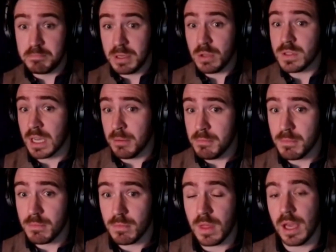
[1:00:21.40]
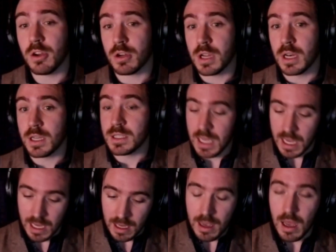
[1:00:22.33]
built up that you're going to
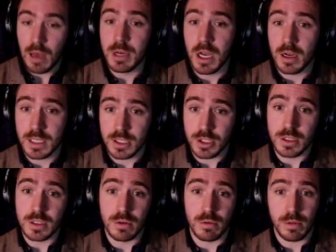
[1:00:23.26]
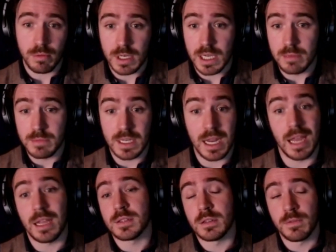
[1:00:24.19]
say, I'm going to audition 2 or 3 times a
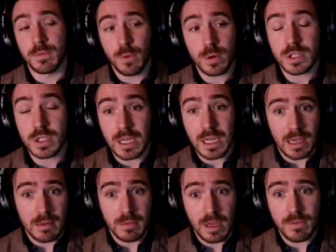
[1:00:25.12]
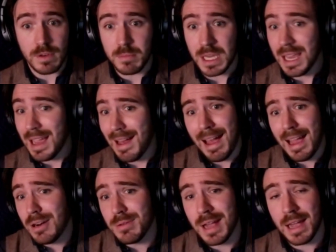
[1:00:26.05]
day. Because unfortunately, even me,
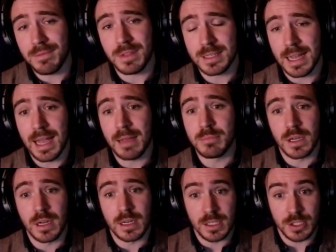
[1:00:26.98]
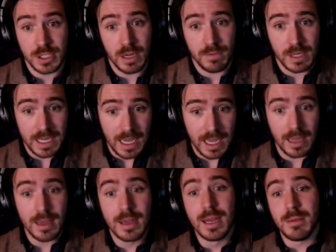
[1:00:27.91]
I don't have the time to audition every
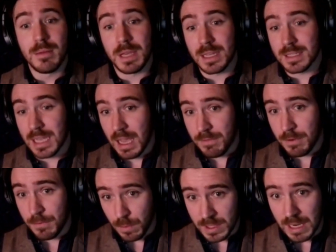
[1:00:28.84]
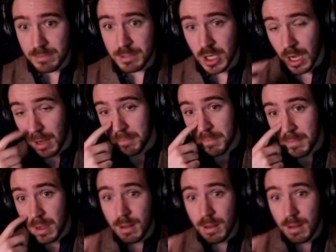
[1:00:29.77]
day because I have a full-time job.